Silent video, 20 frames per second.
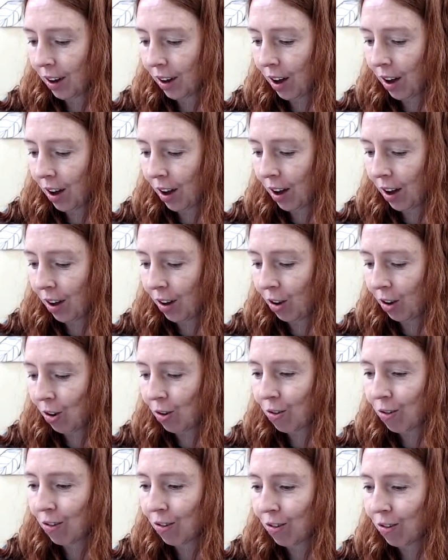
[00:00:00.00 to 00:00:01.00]

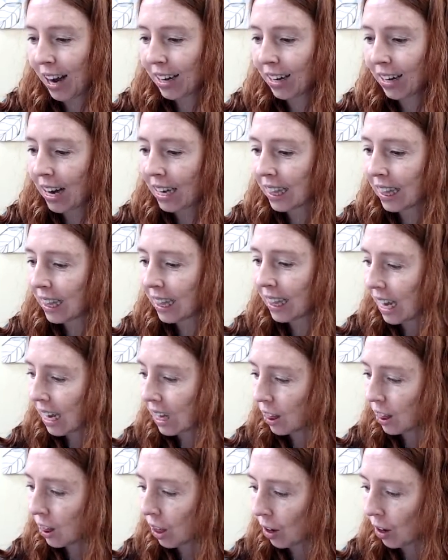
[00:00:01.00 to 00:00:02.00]
All right, I think
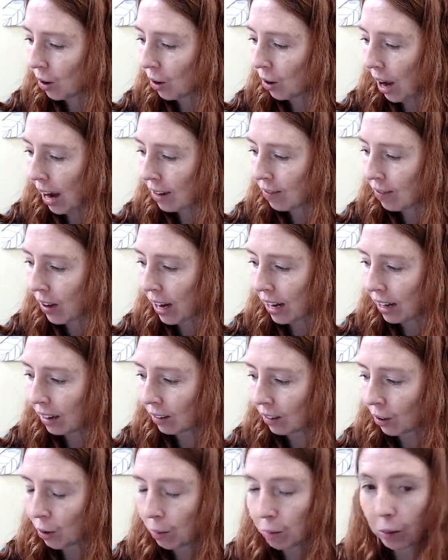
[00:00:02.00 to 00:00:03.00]
though I've
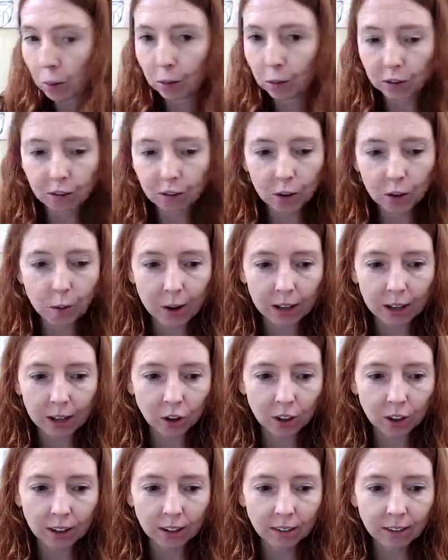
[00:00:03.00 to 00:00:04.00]
answered most of the
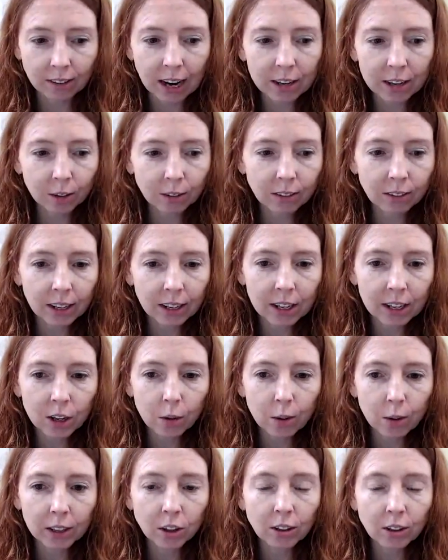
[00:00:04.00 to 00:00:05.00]
questions. I don't see any
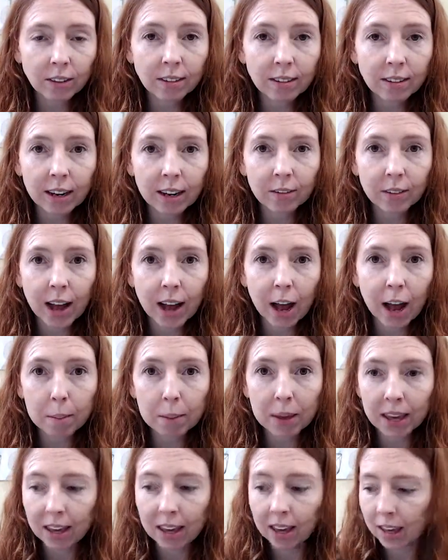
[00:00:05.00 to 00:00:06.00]
questions that have come
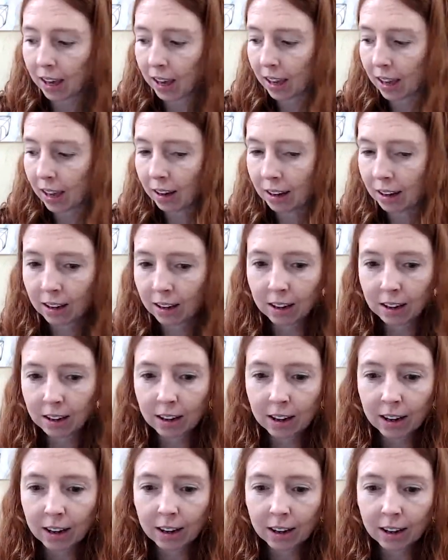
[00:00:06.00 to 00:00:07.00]
in.
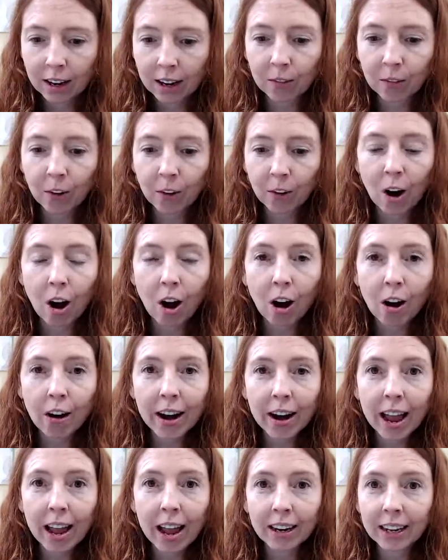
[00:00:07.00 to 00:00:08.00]
If there are
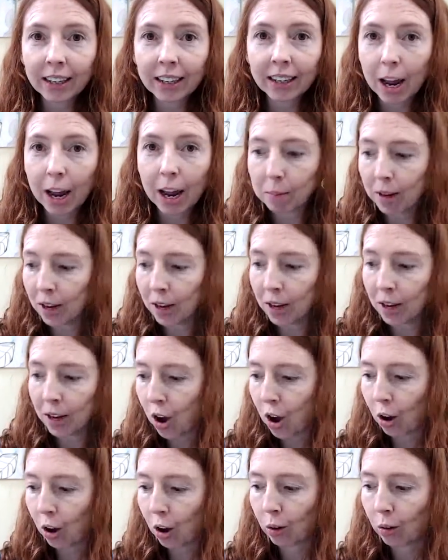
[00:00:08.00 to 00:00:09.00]
any, let me
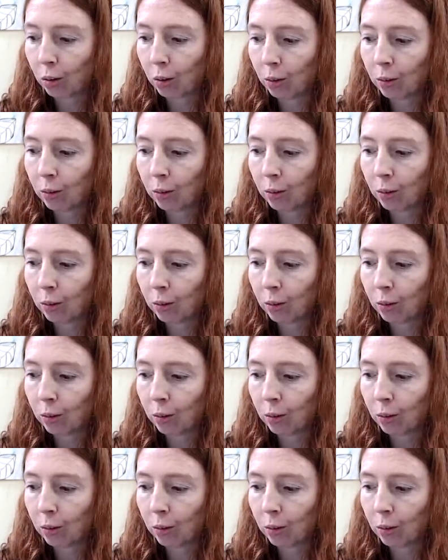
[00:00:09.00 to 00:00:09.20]
know.